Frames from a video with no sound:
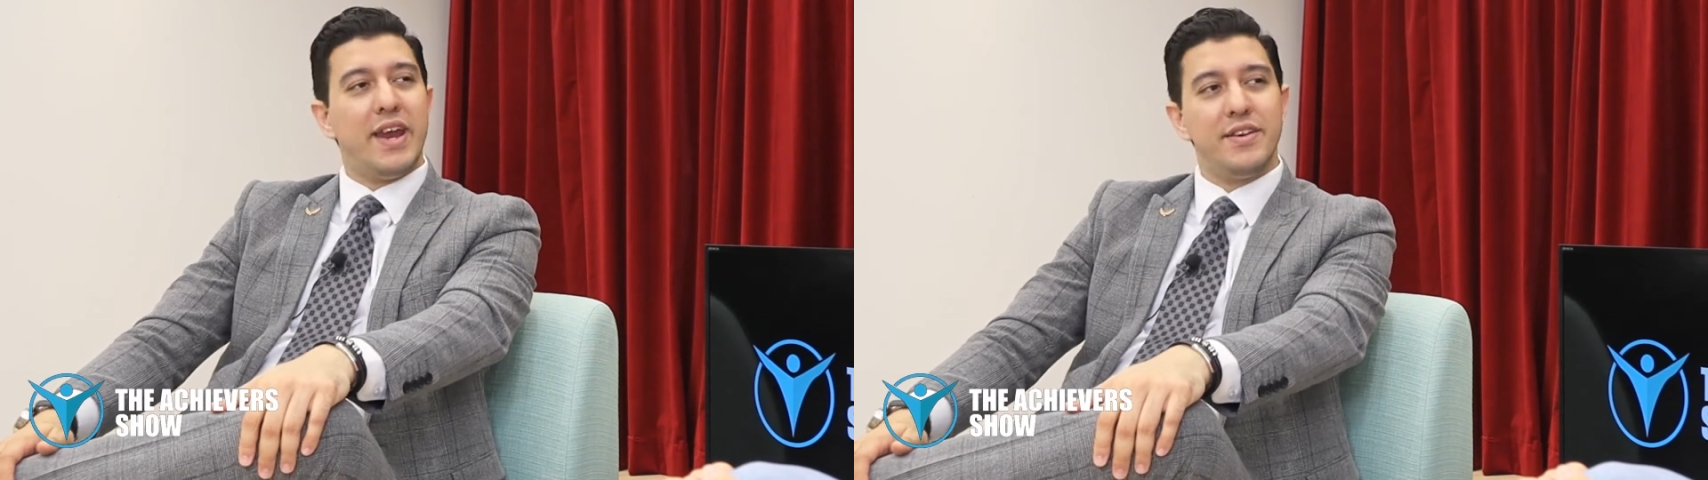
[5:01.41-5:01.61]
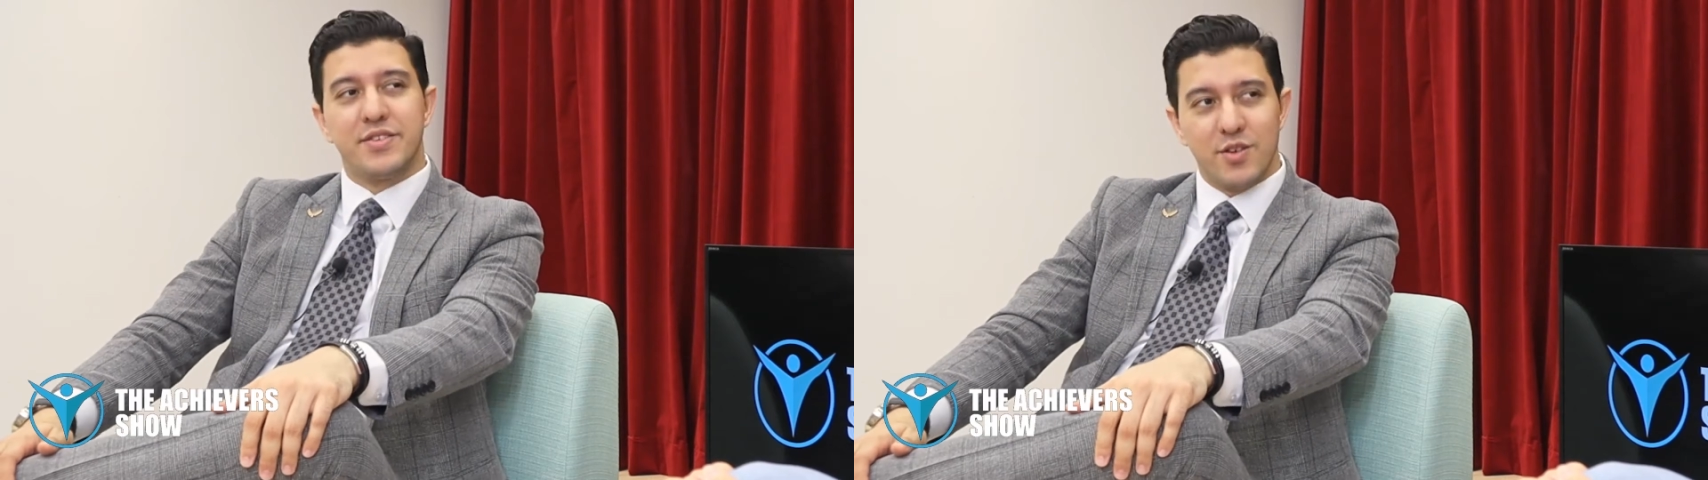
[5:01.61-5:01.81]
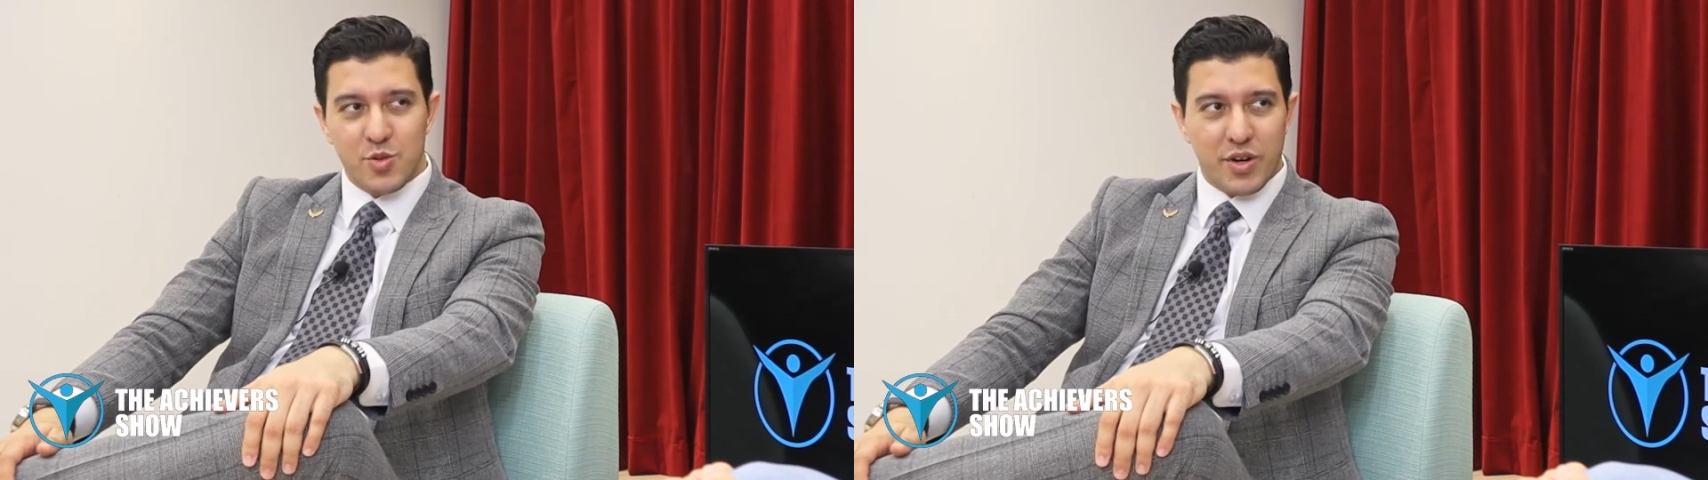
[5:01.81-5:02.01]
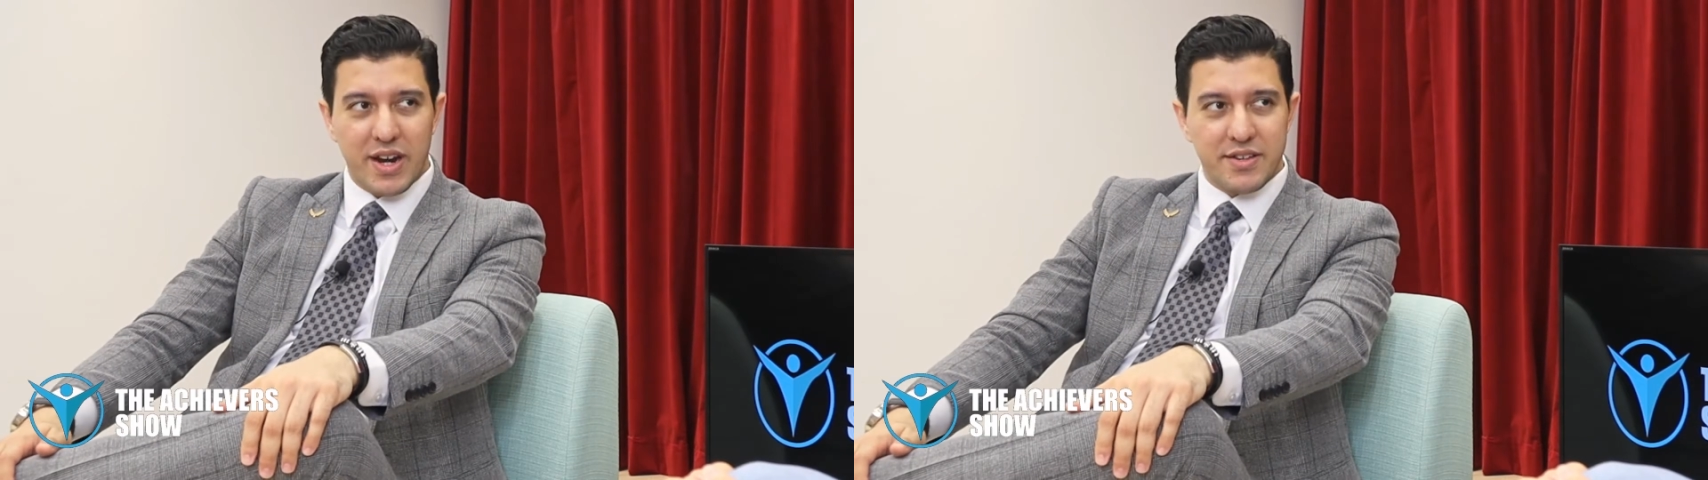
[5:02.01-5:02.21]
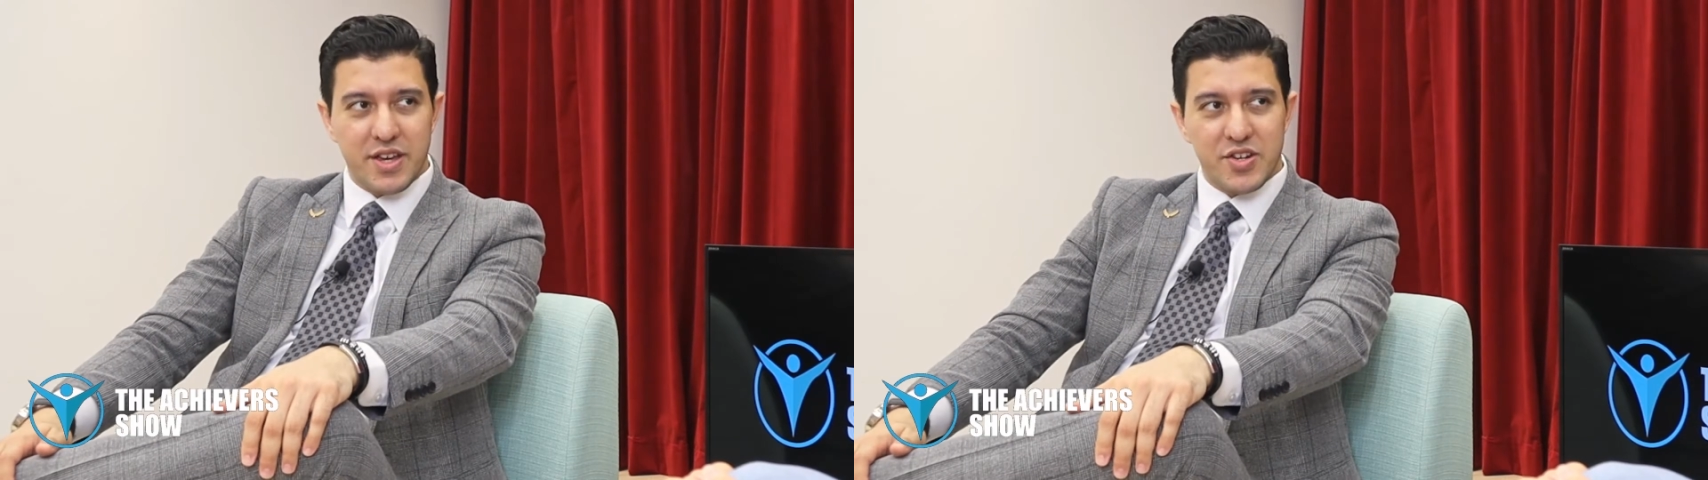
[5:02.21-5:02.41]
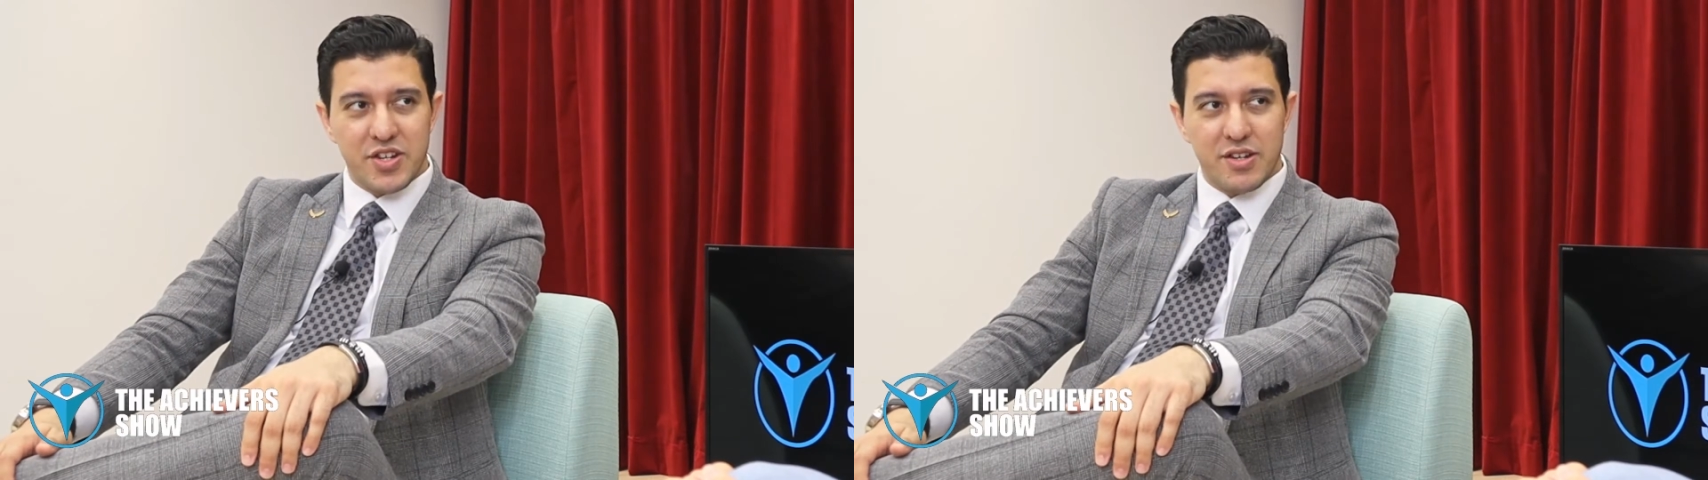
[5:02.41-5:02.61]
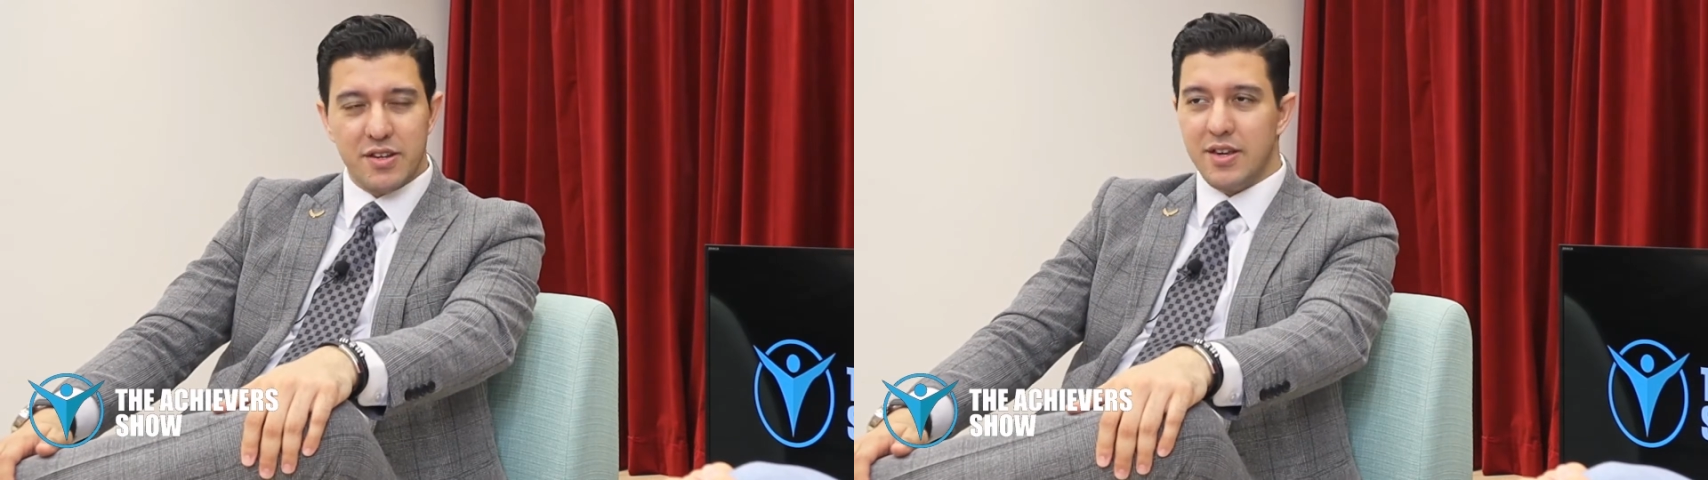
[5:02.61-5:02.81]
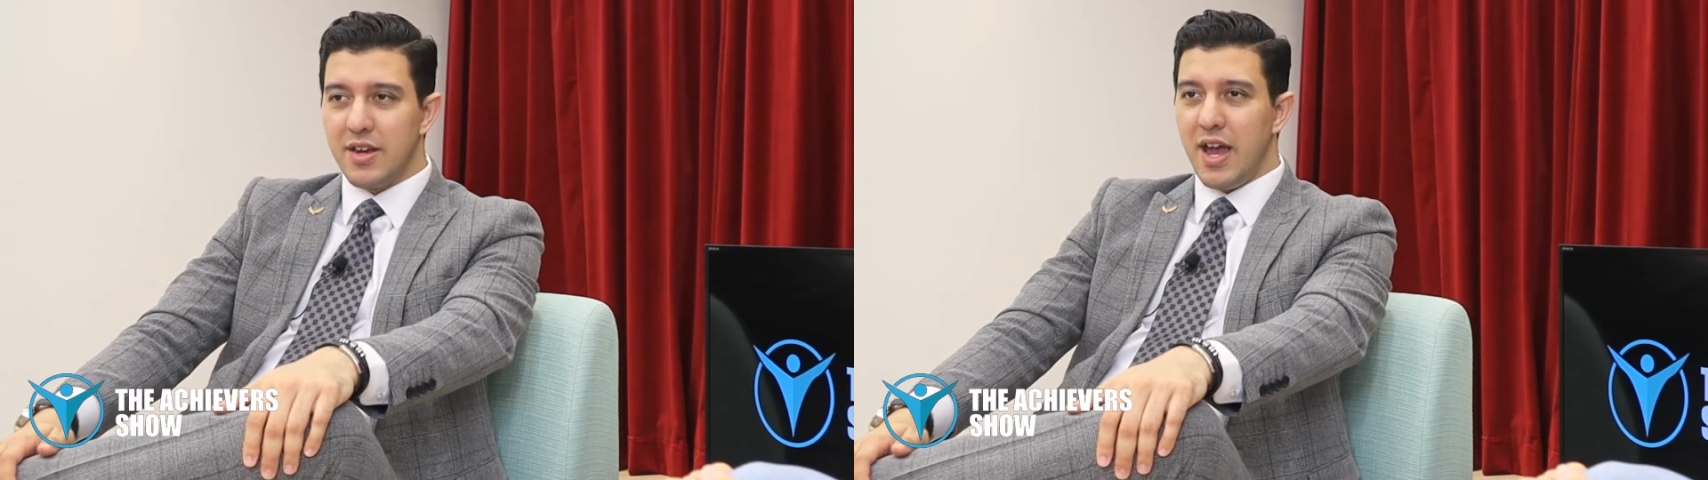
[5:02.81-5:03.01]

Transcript: any sales organization,